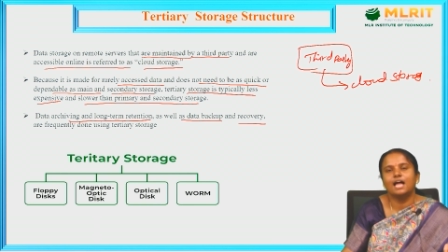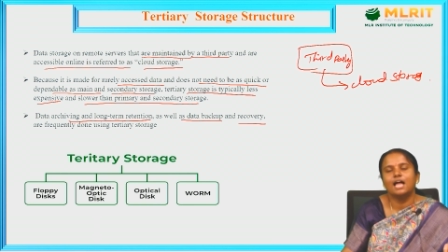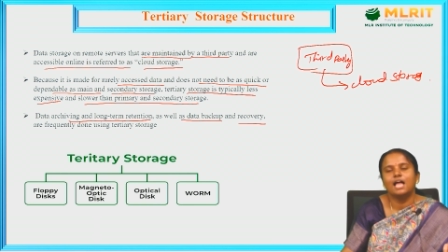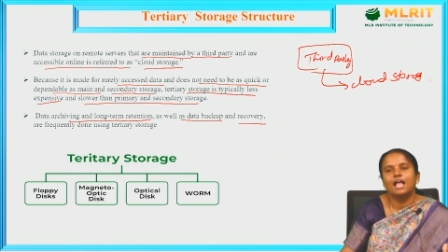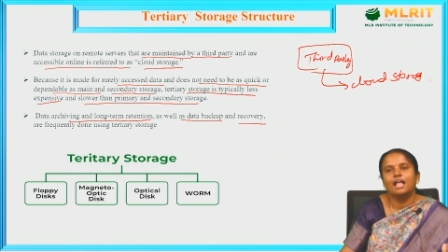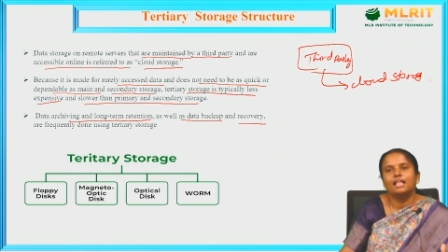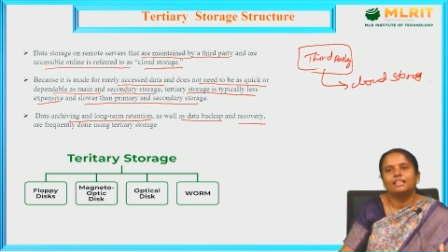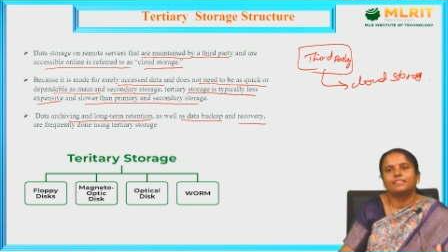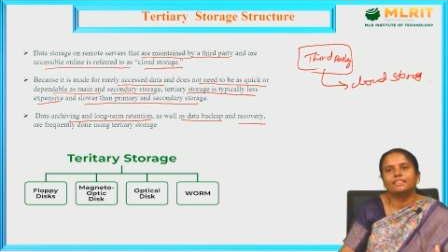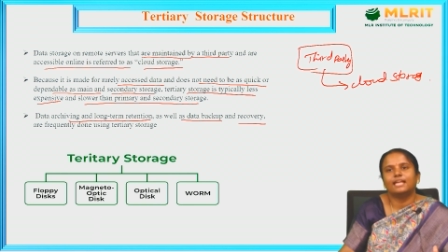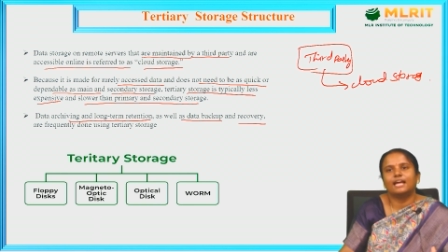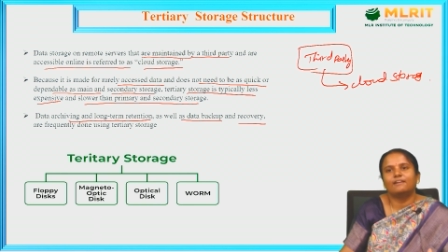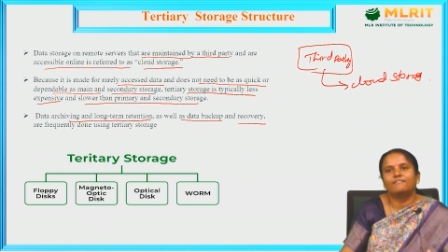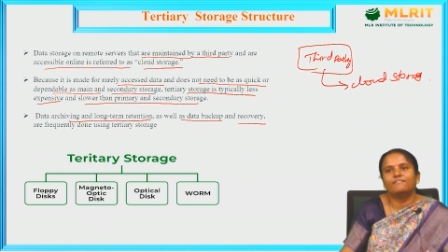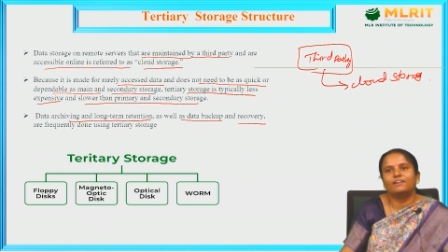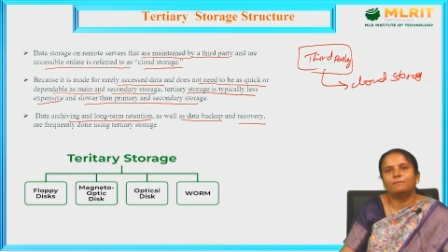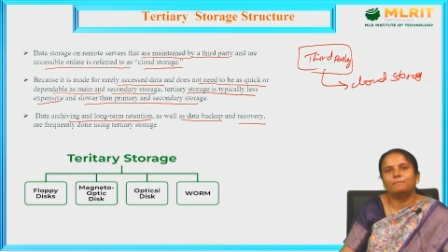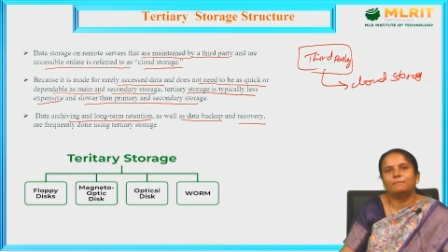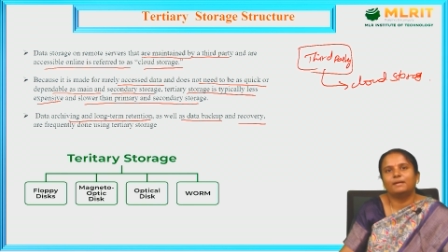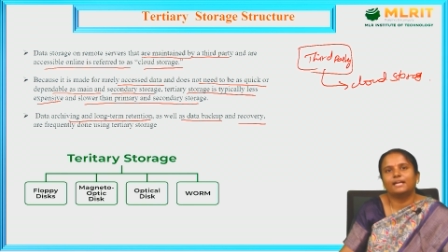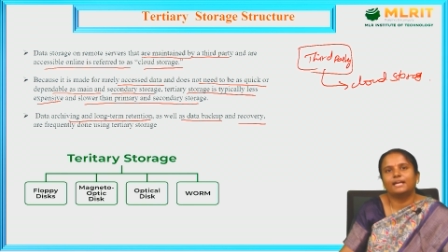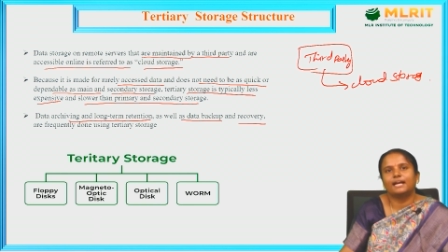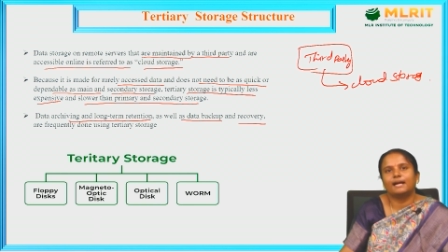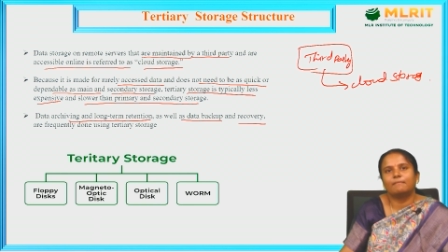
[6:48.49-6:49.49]
that will
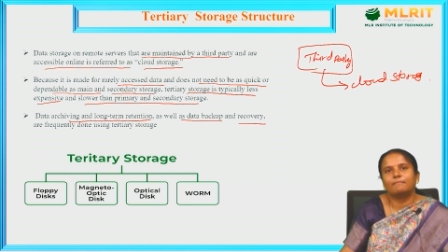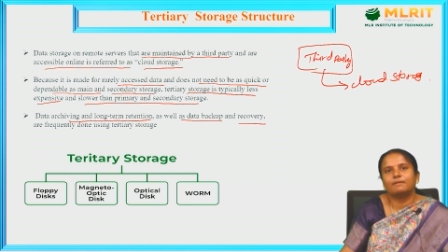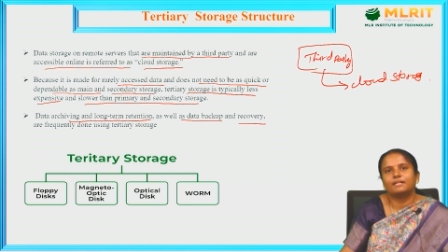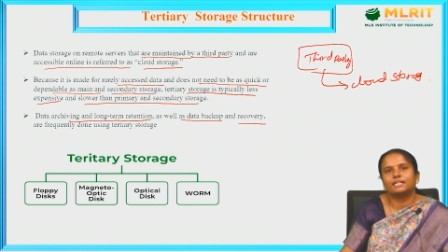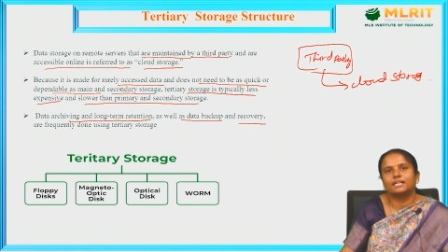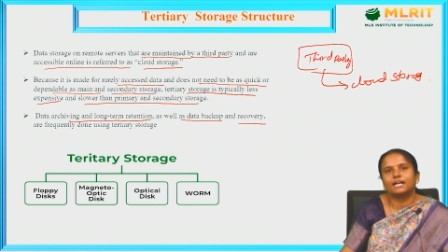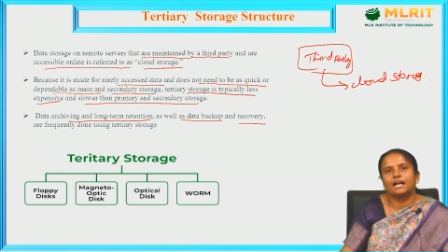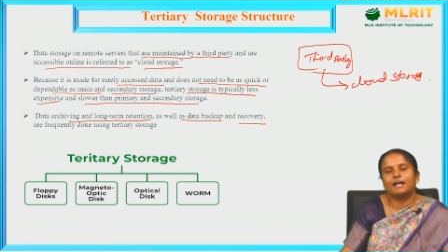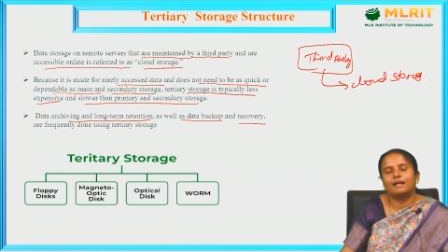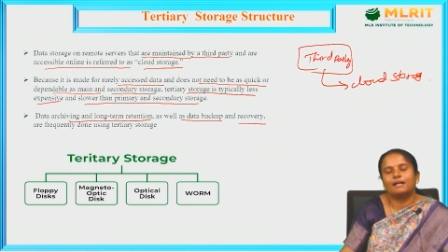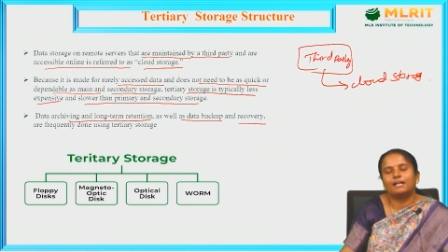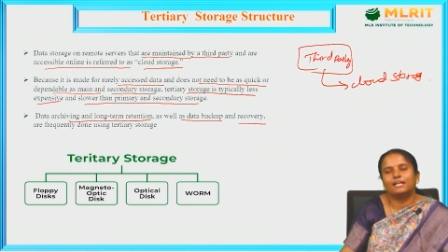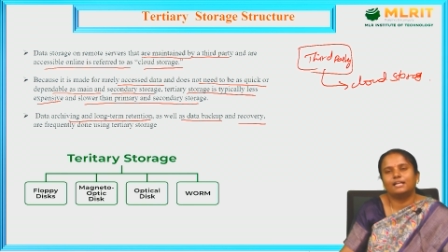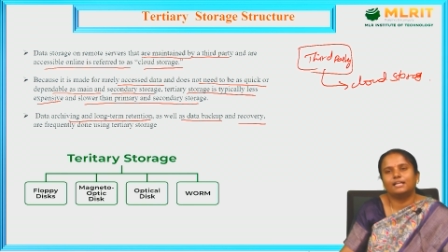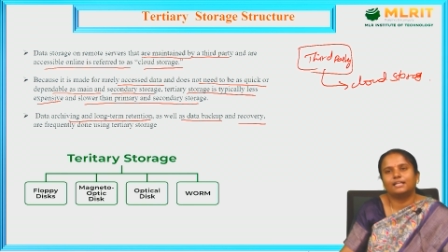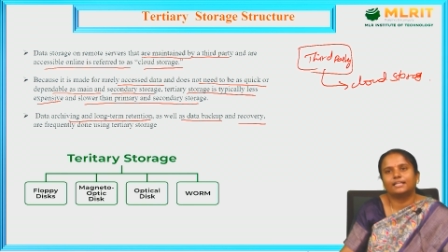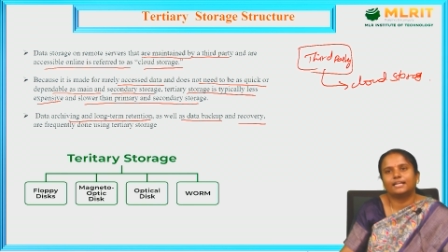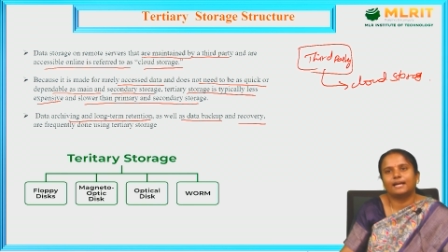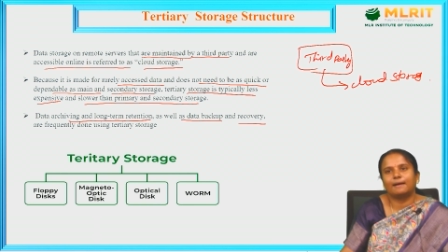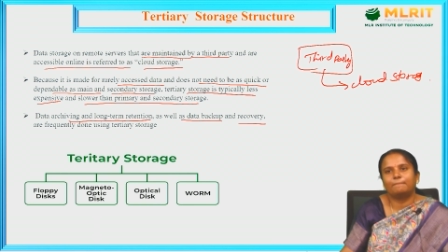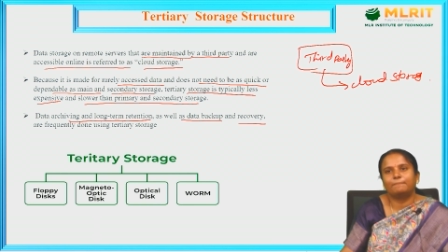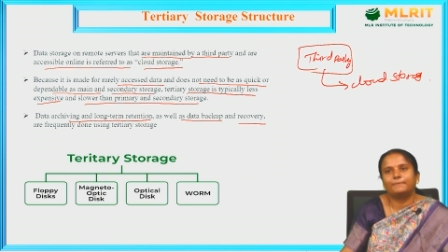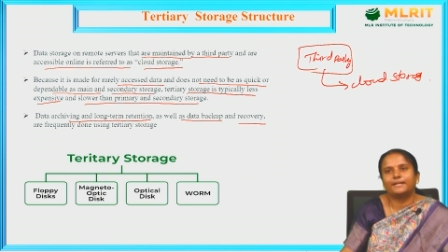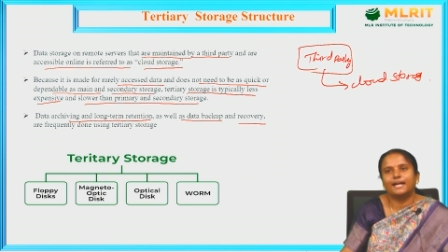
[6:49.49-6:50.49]
be
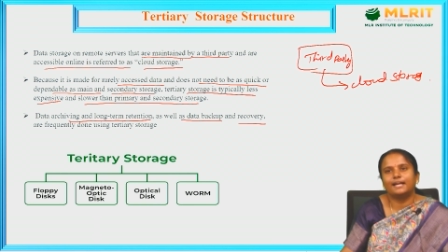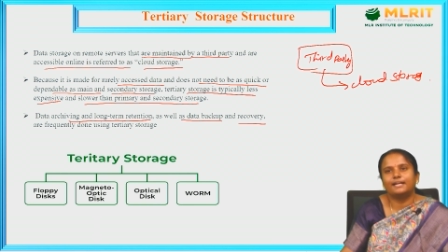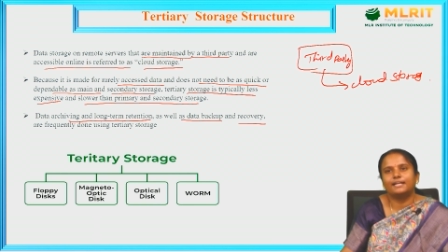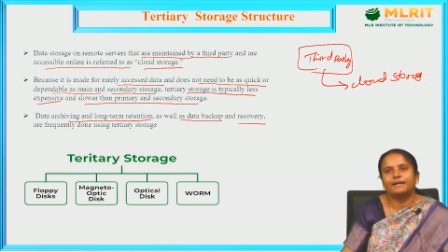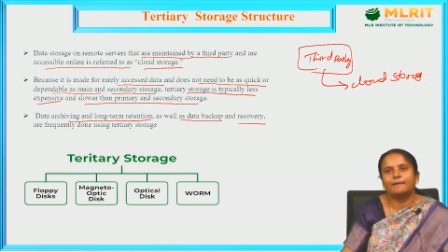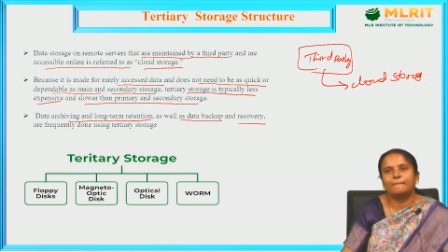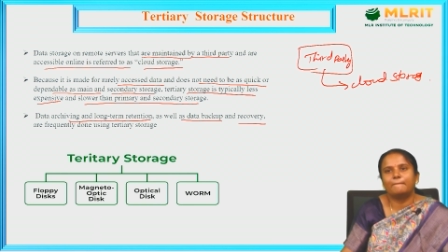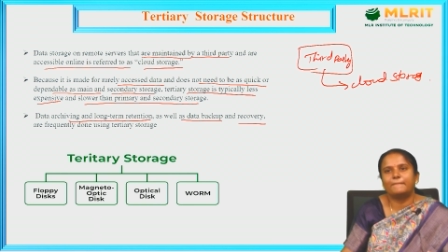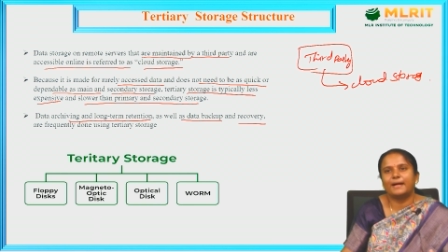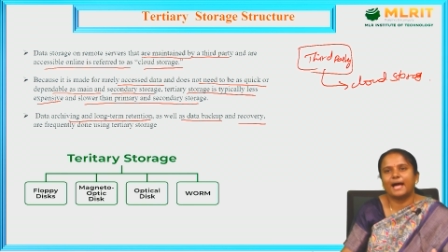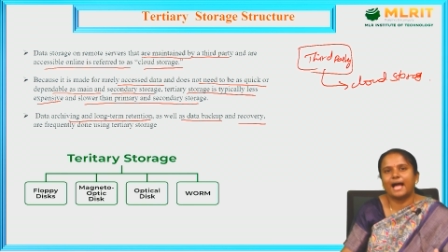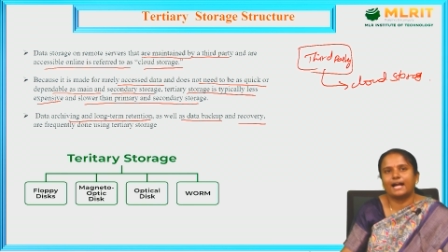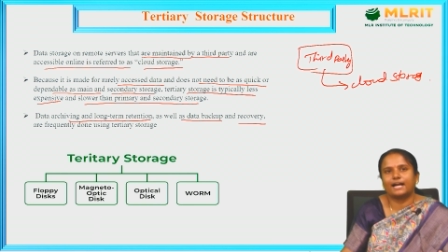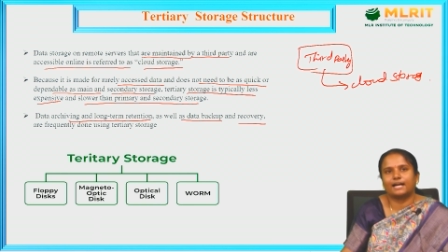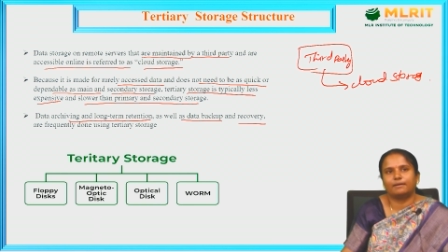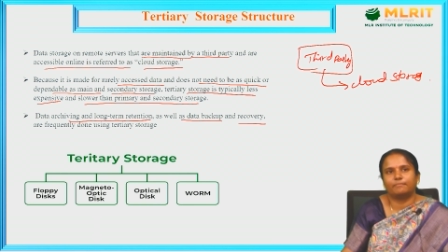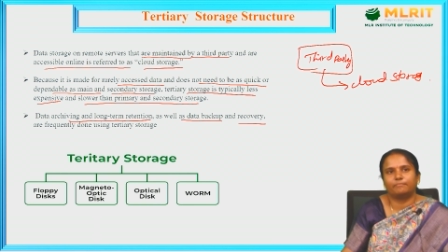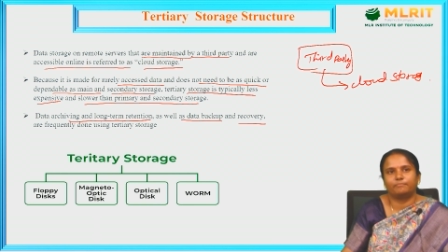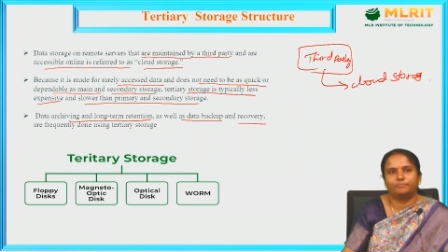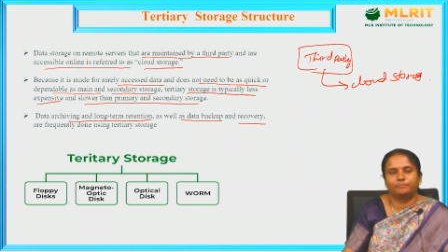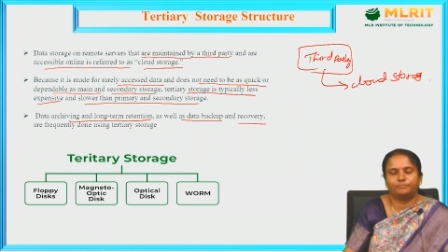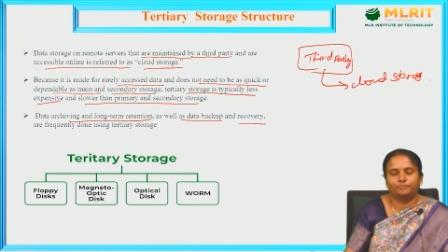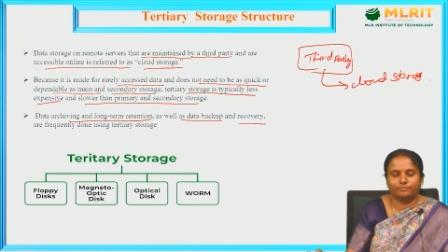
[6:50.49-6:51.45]
kept under backup